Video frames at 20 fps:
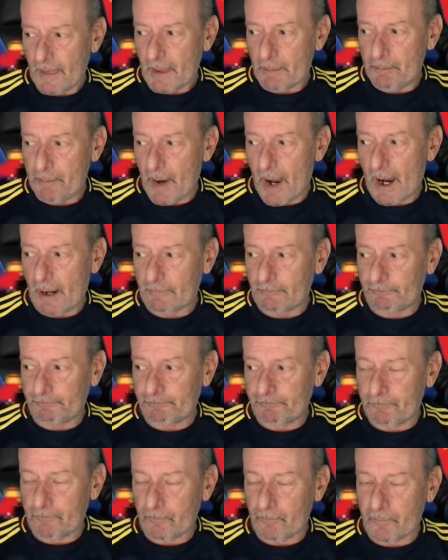But
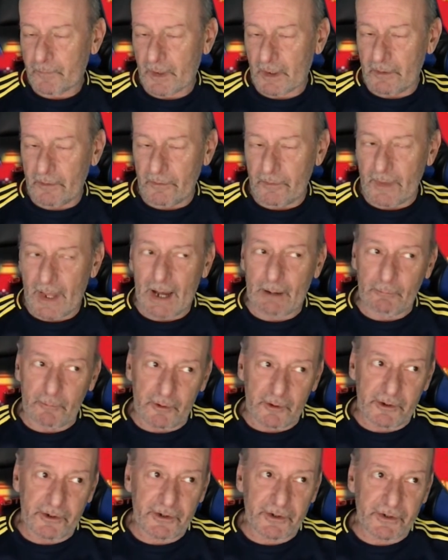that
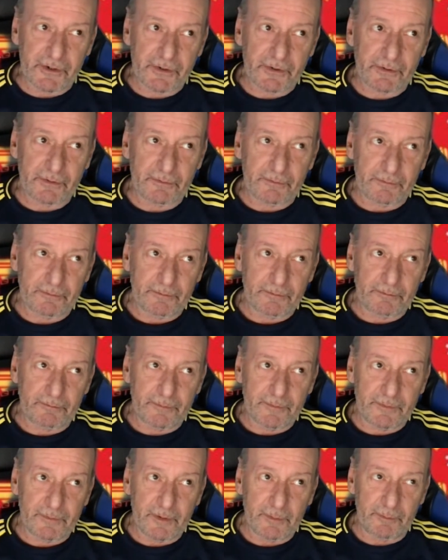was
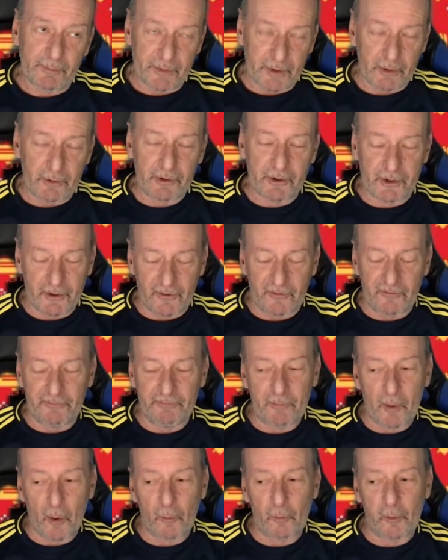the beauty of
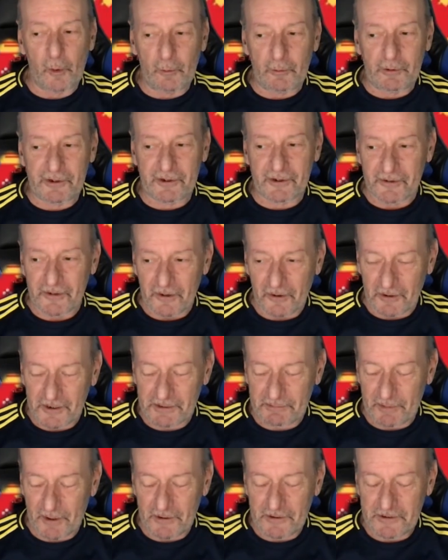Bob Wilson, I
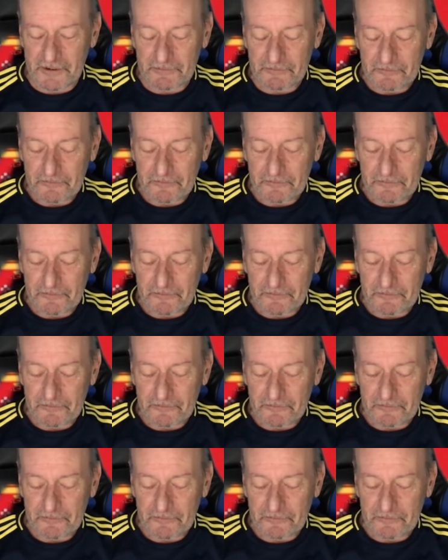suppose.